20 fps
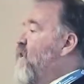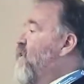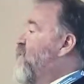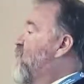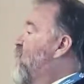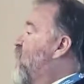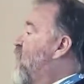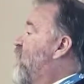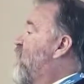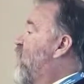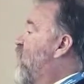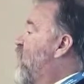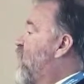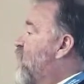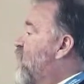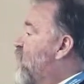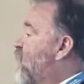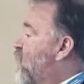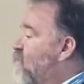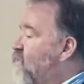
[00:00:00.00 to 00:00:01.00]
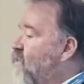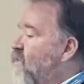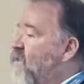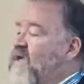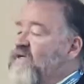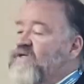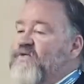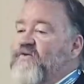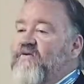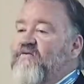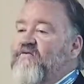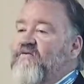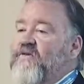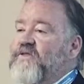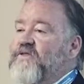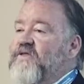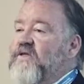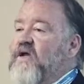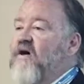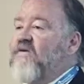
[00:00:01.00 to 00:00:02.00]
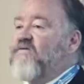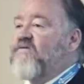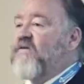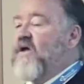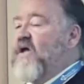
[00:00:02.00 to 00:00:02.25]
unsafe conditions and all that sort of fun stuff.